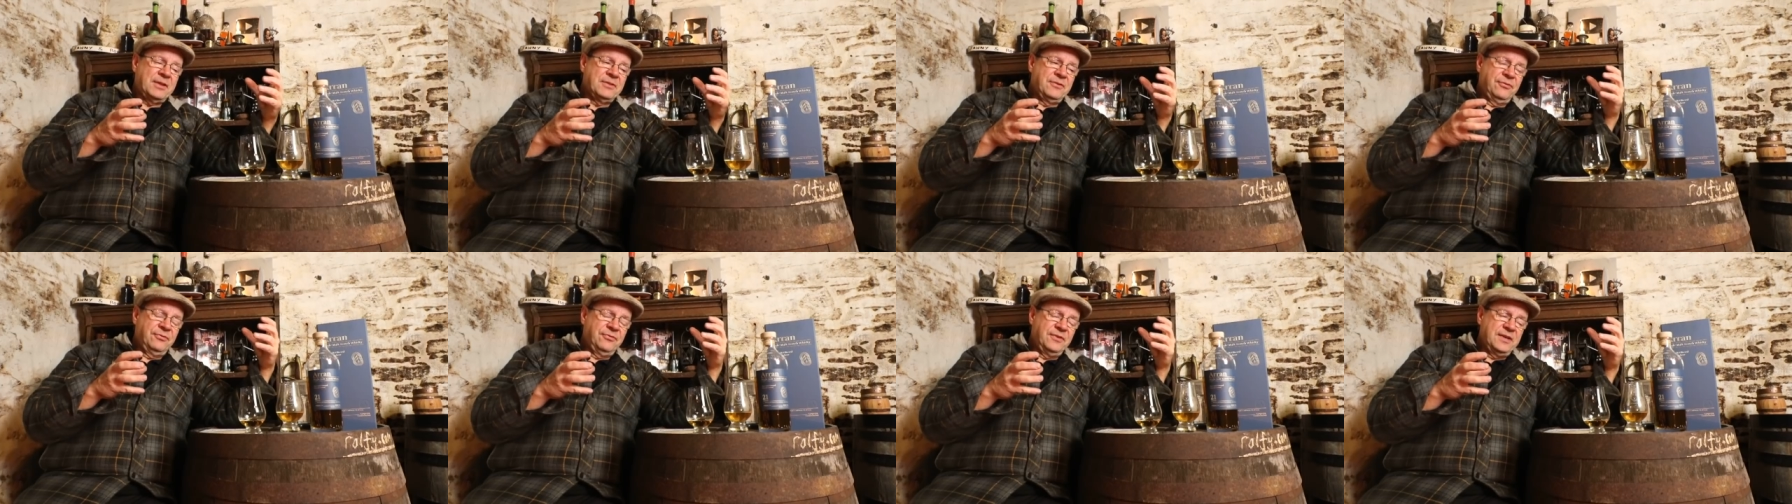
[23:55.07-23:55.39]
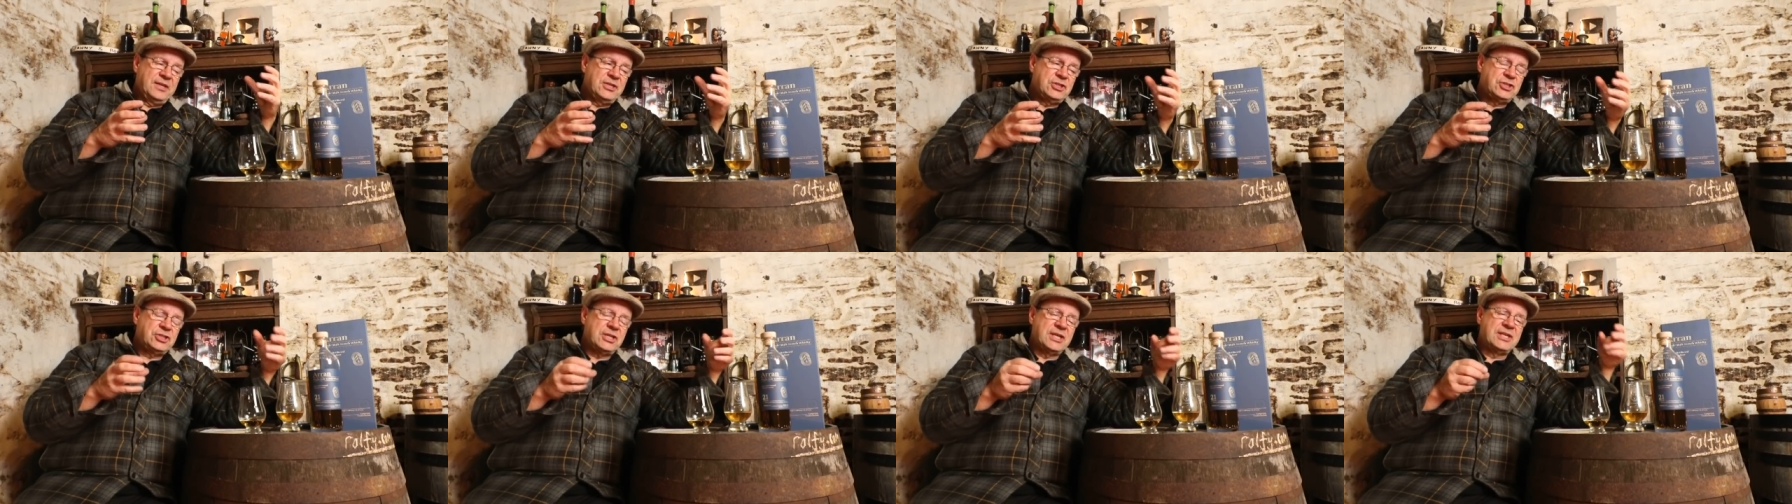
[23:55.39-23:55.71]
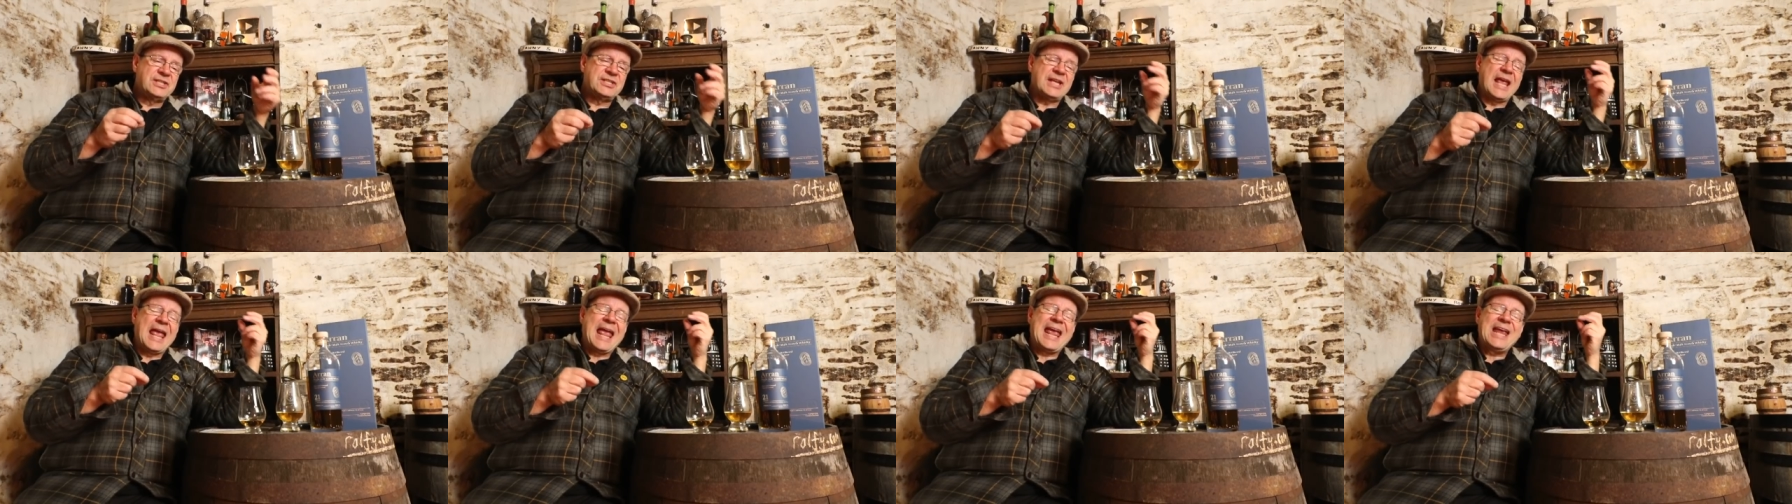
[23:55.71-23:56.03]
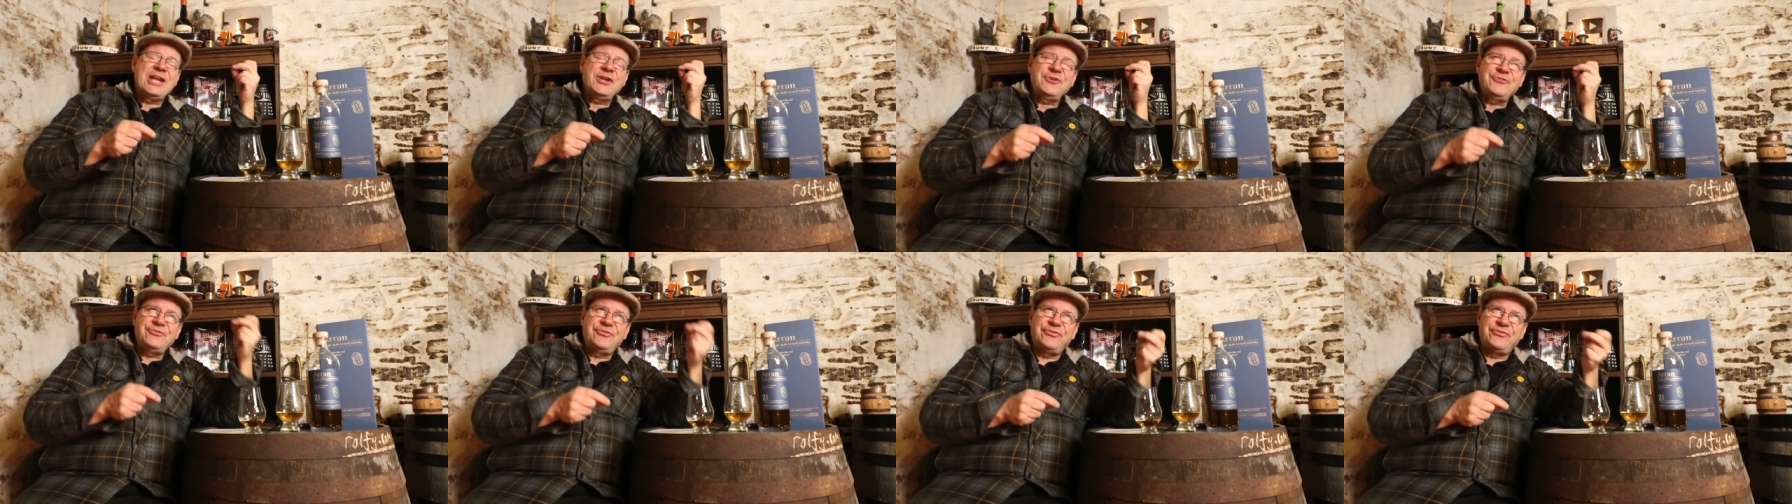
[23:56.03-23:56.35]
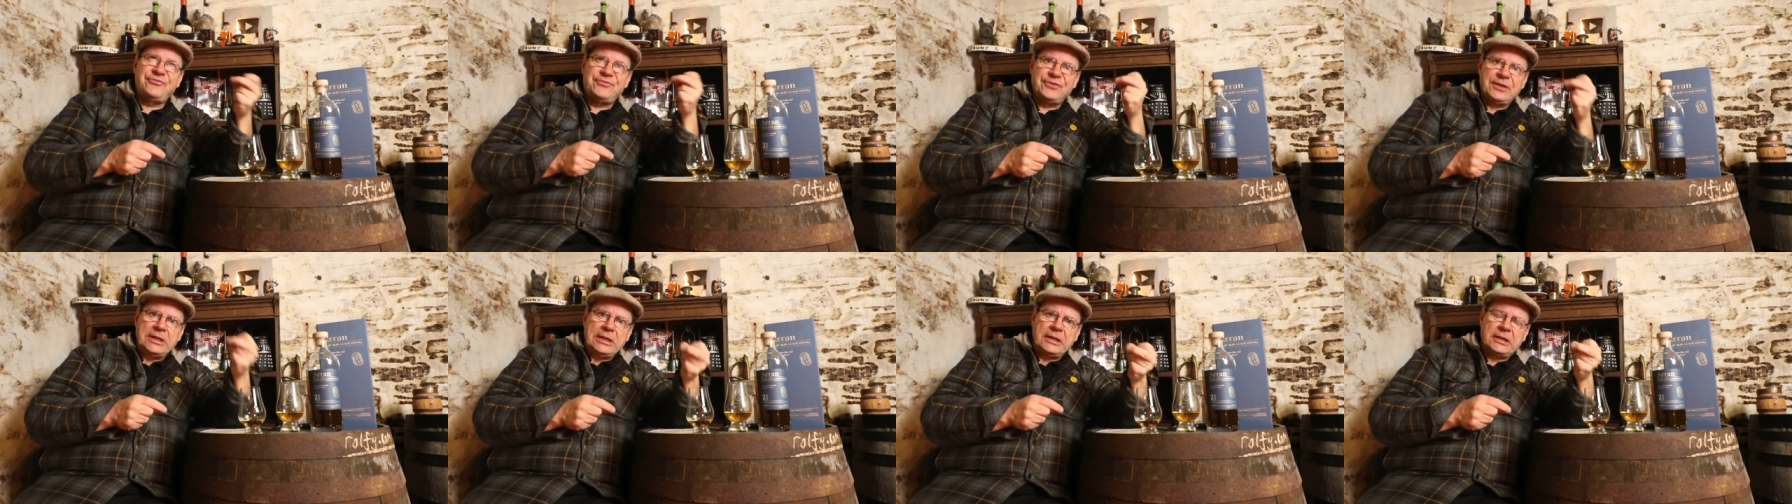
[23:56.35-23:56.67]
The finish is
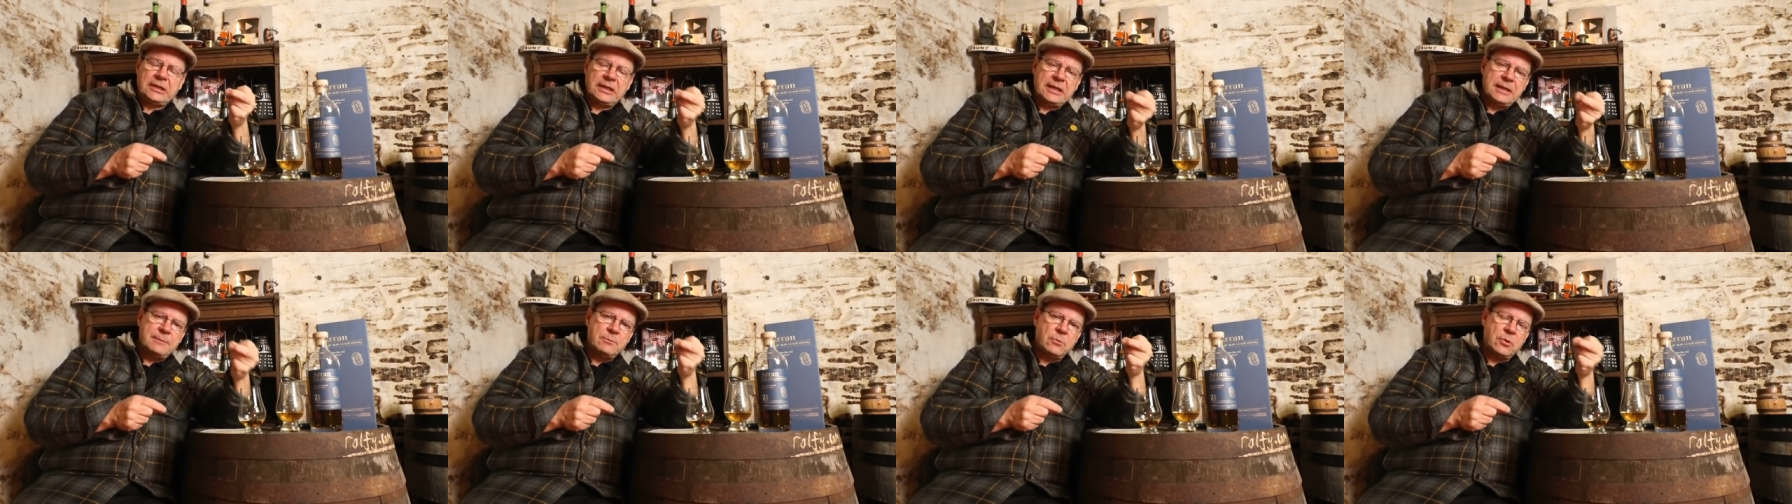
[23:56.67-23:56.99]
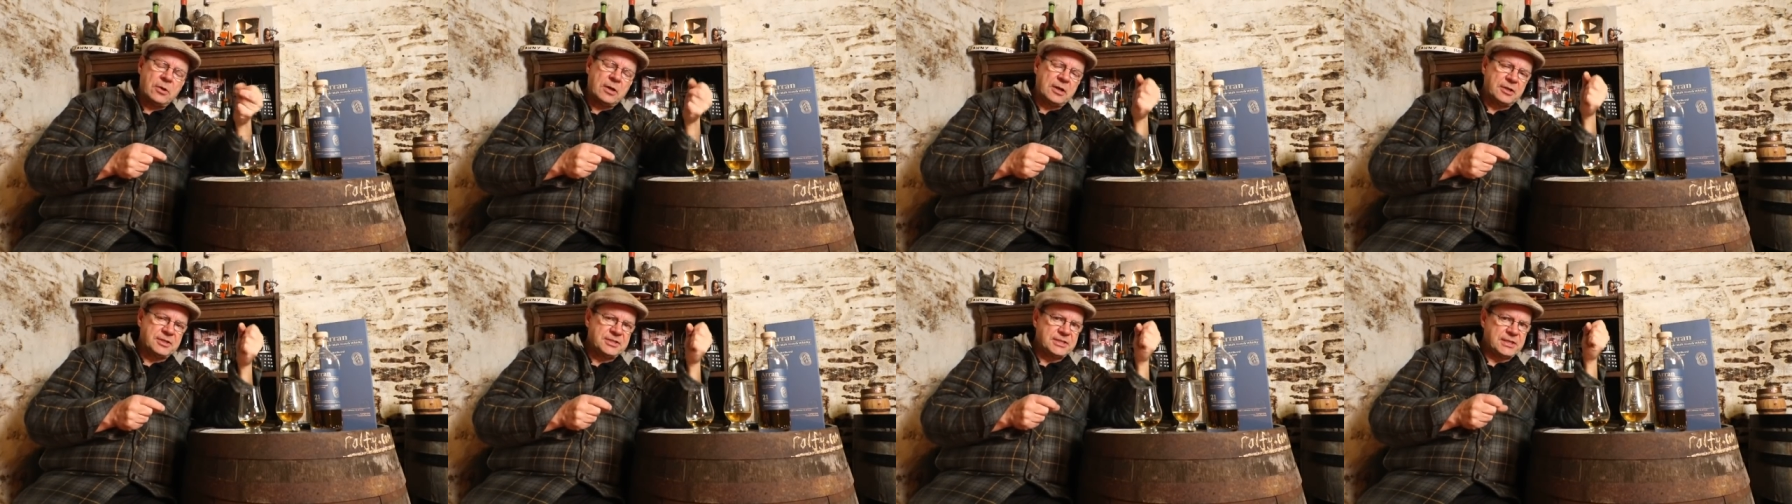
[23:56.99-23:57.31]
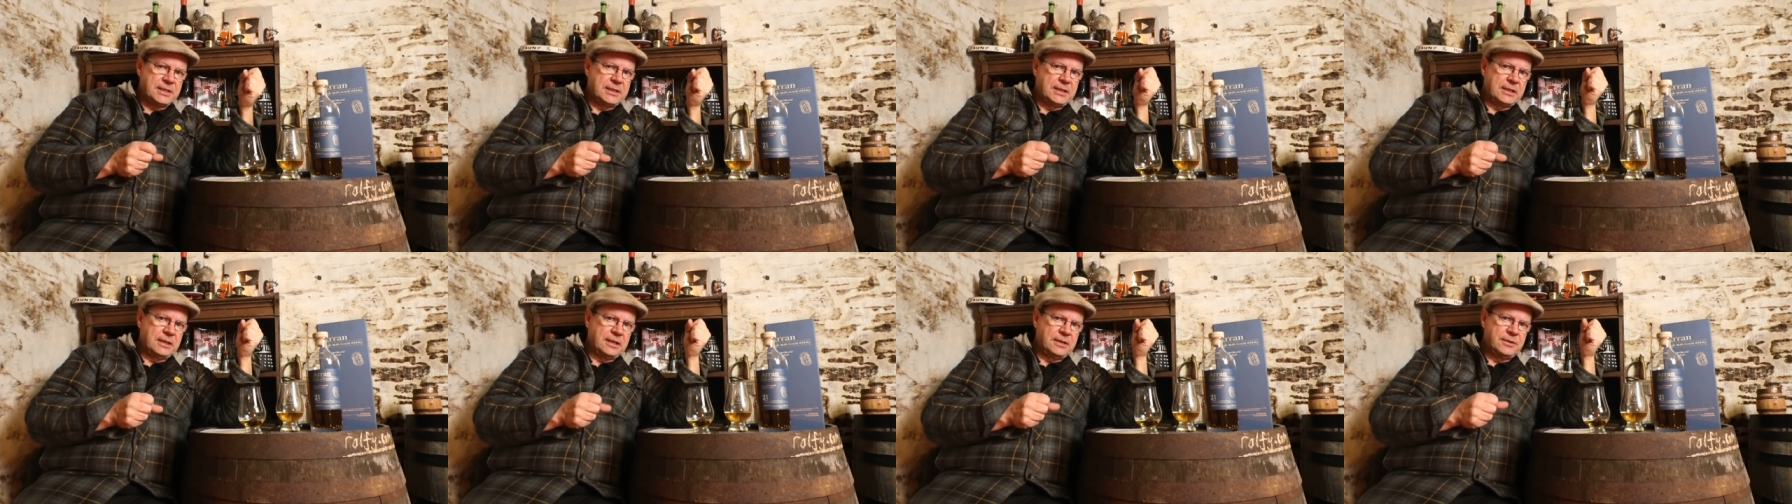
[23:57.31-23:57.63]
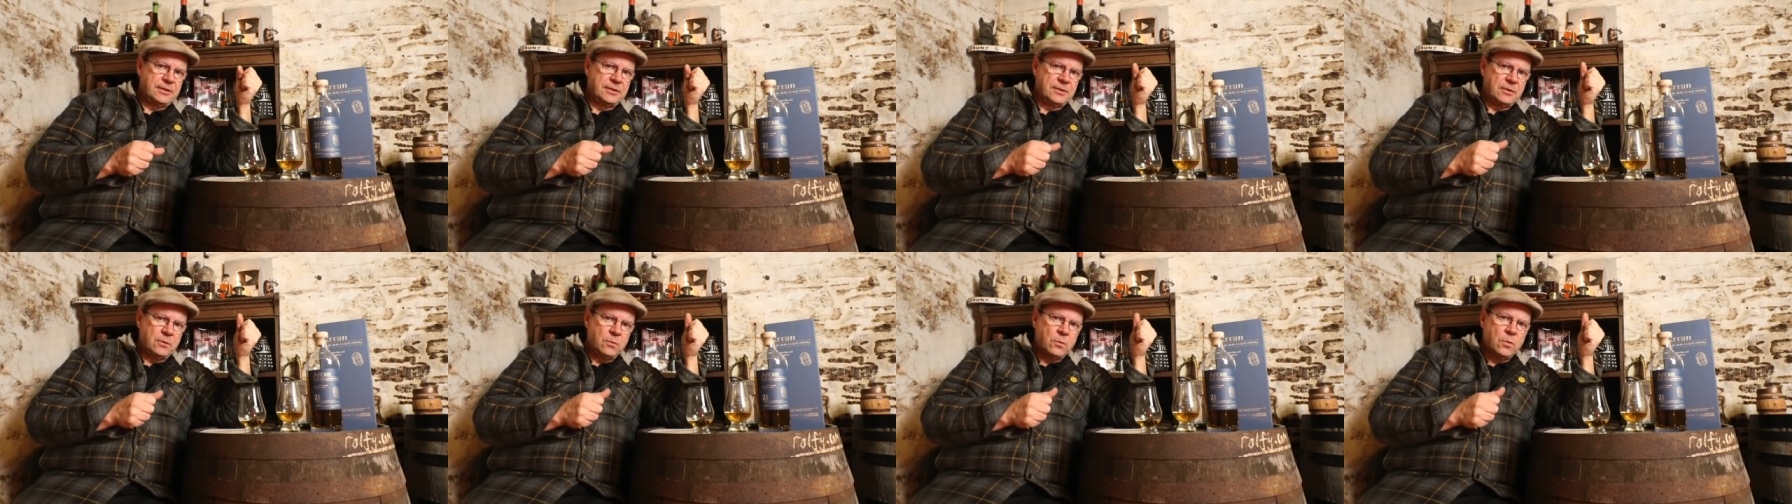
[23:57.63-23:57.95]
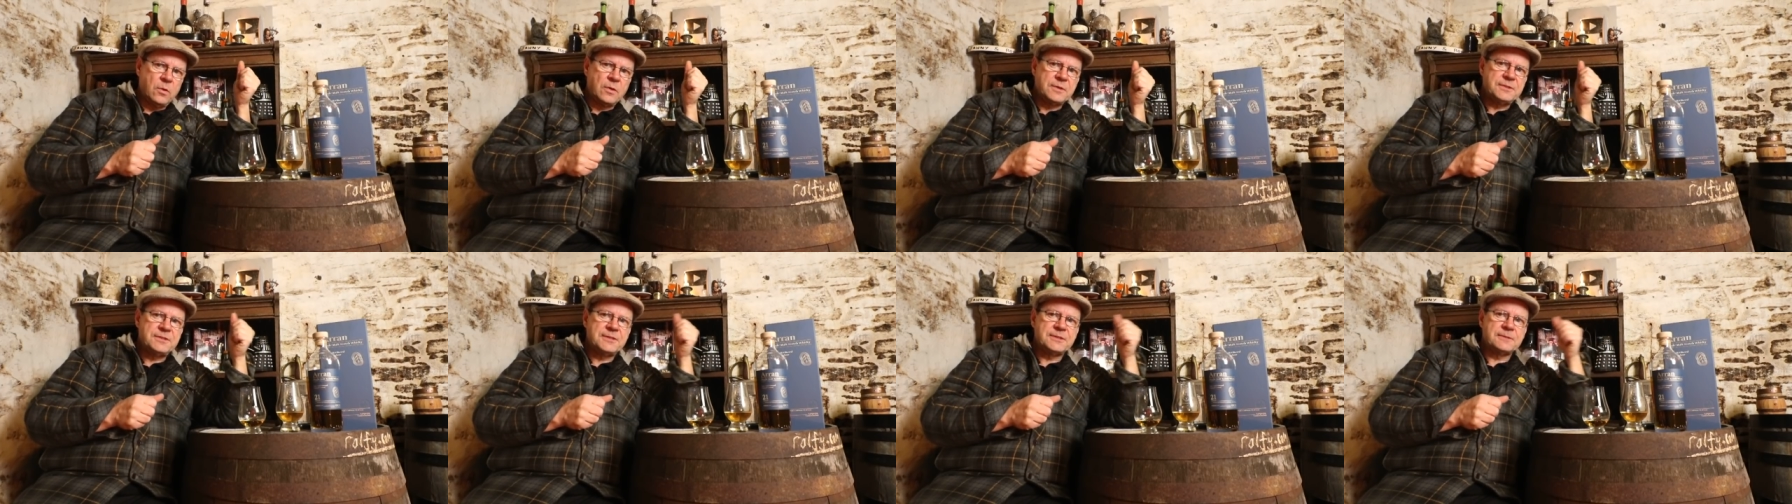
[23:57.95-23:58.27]
infinitely more articulate than it
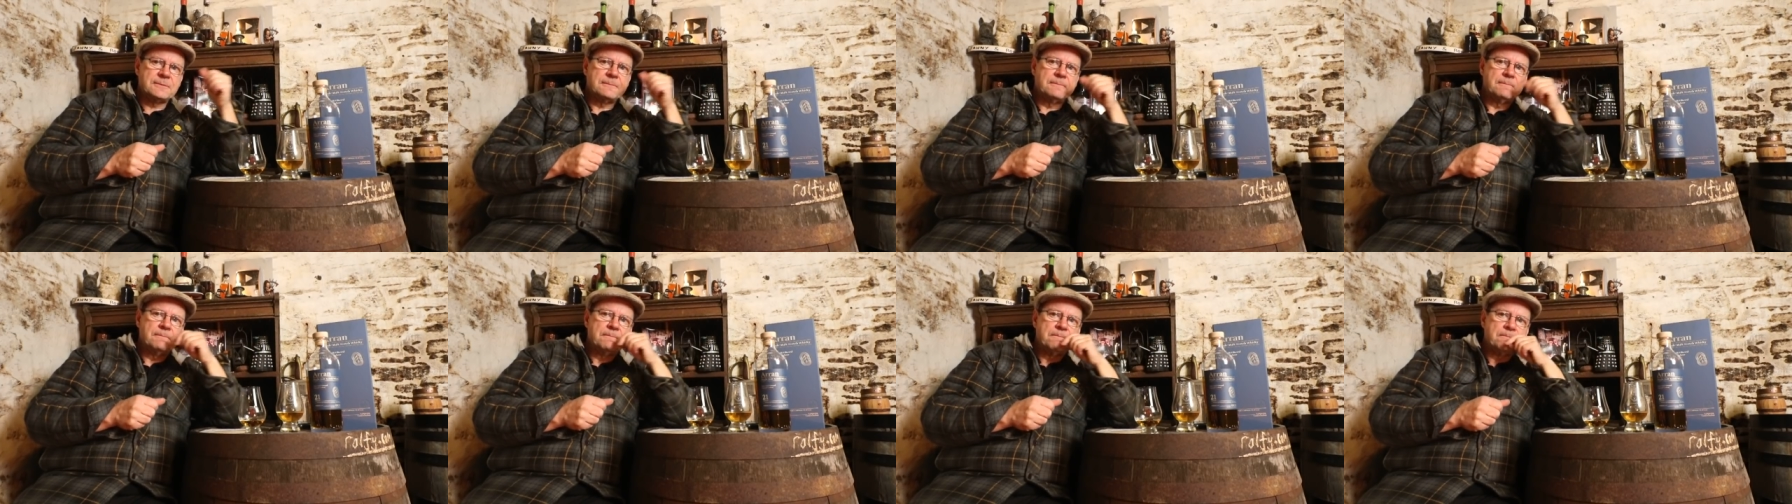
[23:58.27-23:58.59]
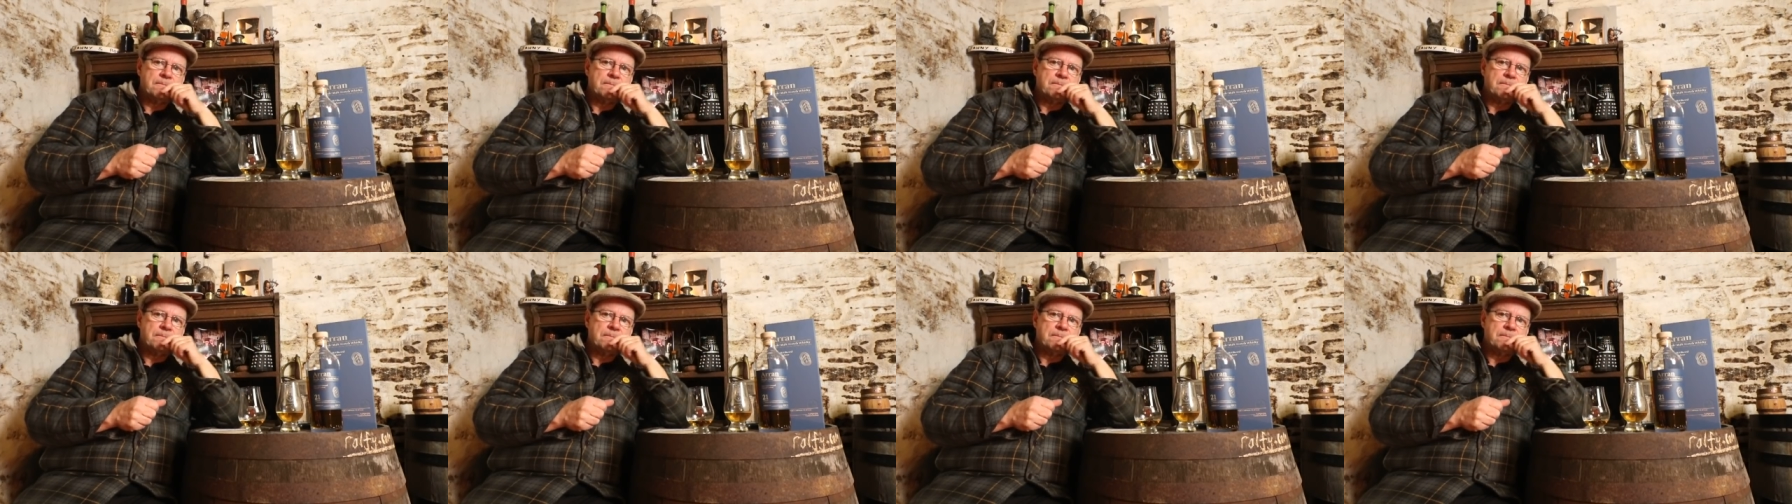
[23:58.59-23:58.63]
was.